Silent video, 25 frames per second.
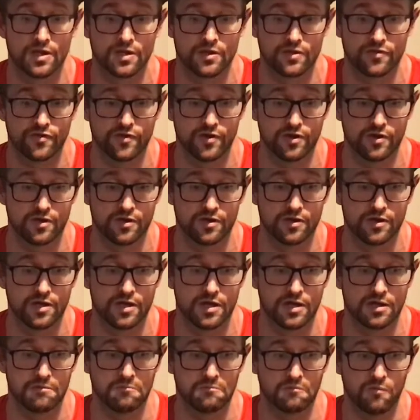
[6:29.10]
that
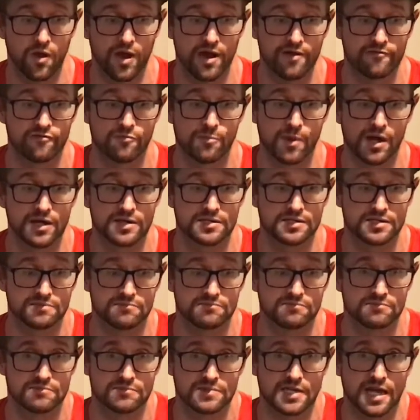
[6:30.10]
whatever my
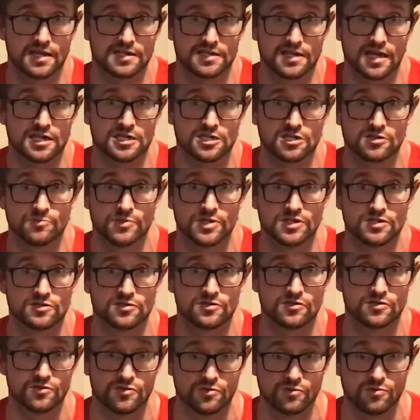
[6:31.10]
daddy asked me to
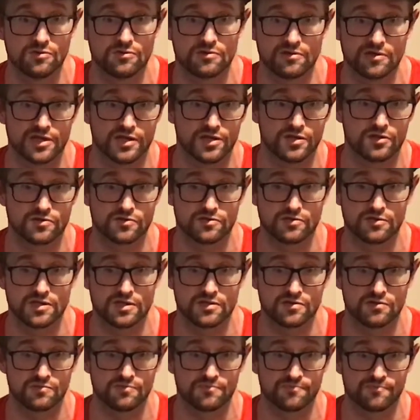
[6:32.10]
do,
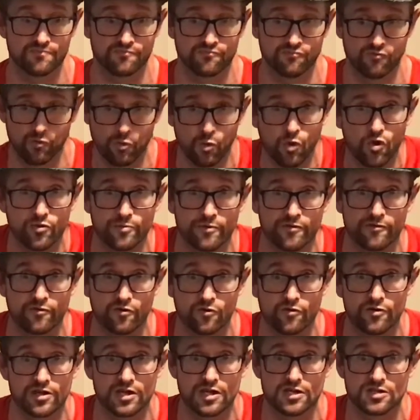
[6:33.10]
he'll reward me for
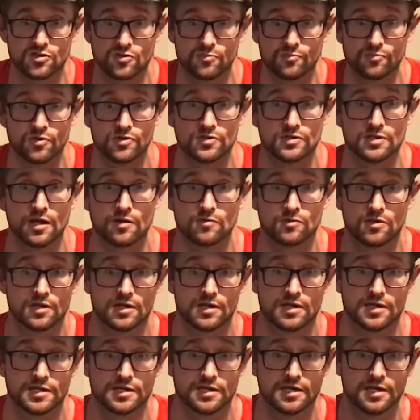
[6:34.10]
it at some point down the
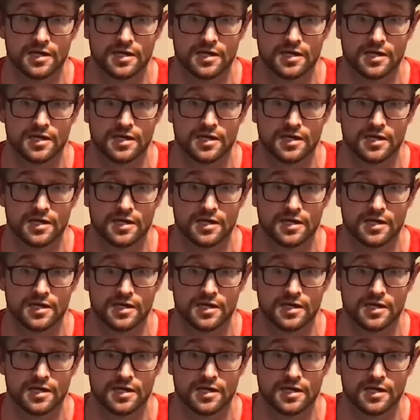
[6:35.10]
line.